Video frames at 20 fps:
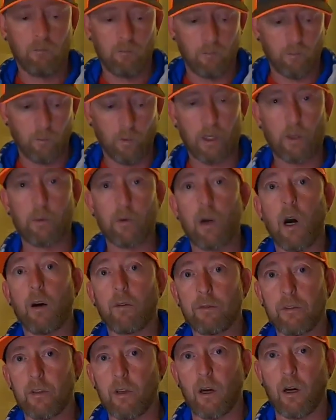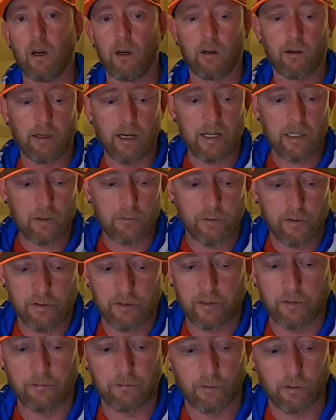like we often are ice
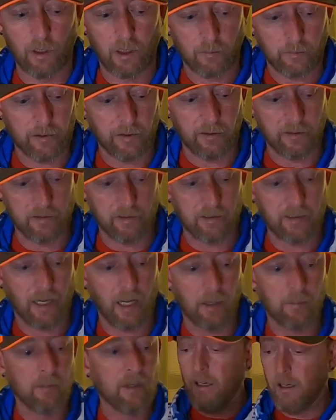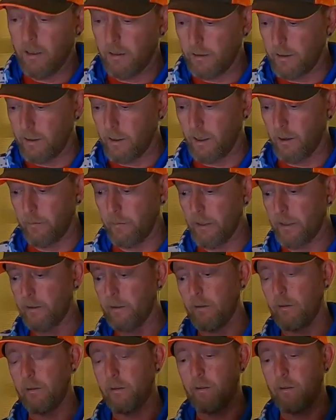fishing for long periods of time. This is the